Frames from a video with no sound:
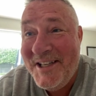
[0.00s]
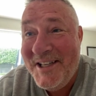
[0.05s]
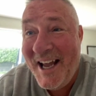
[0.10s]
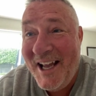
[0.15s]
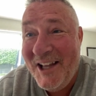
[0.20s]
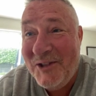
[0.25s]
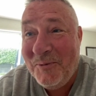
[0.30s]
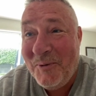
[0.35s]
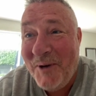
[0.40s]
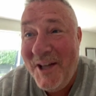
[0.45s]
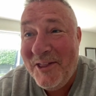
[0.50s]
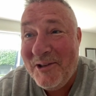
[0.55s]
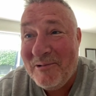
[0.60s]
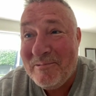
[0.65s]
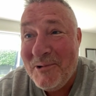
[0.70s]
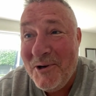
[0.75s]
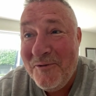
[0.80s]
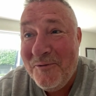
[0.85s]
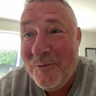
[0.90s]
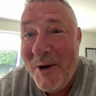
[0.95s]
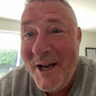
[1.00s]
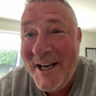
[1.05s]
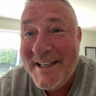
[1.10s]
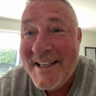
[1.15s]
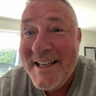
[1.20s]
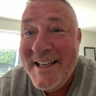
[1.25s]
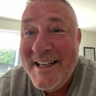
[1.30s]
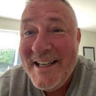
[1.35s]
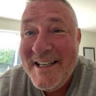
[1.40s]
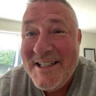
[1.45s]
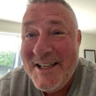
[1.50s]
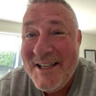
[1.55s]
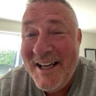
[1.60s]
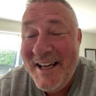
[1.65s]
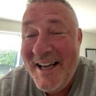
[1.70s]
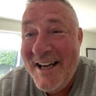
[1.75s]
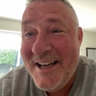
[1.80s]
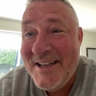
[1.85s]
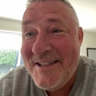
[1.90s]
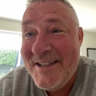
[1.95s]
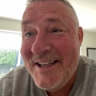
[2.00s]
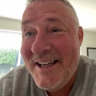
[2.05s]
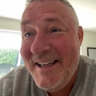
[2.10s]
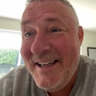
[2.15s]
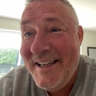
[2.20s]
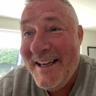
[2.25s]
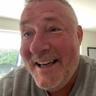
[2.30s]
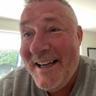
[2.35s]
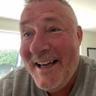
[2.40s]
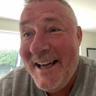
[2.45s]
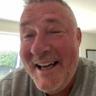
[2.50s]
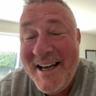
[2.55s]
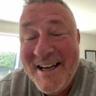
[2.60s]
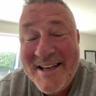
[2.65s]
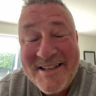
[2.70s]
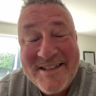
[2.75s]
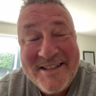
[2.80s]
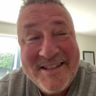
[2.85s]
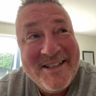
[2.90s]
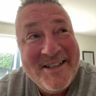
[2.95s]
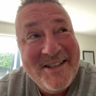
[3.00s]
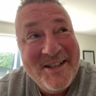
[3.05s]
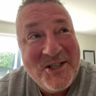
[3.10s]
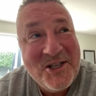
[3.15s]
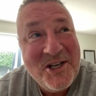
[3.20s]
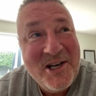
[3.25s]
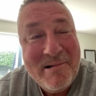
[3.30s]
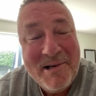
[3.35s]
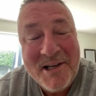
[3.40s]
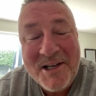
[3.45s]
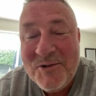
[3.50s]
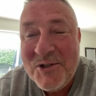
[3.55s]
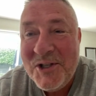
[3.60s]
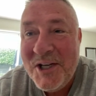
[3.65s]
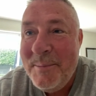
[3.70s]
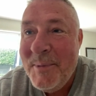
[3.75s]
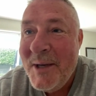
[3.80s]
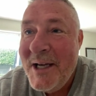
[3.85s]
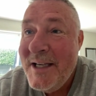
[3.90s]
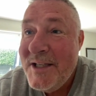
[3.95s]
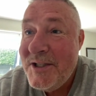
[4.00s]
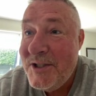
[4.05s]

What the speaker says: That's where the roof went to house the shearing of sheep.